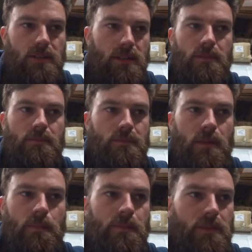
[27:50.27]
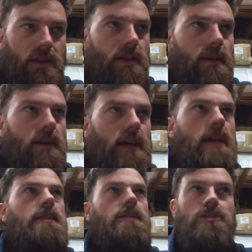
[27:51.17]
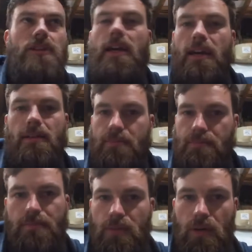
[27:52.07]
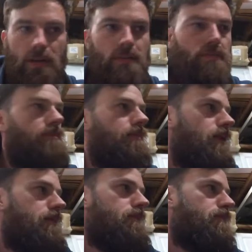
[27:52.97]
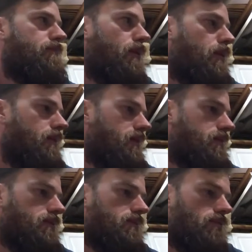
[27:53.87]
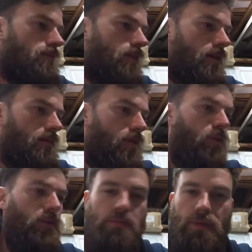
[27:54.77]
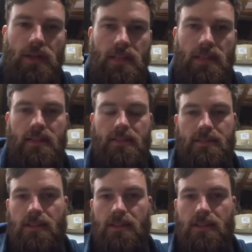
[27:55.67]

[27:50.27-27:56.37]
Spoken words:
You know, I'm here to share my progress and my thoughts behind things.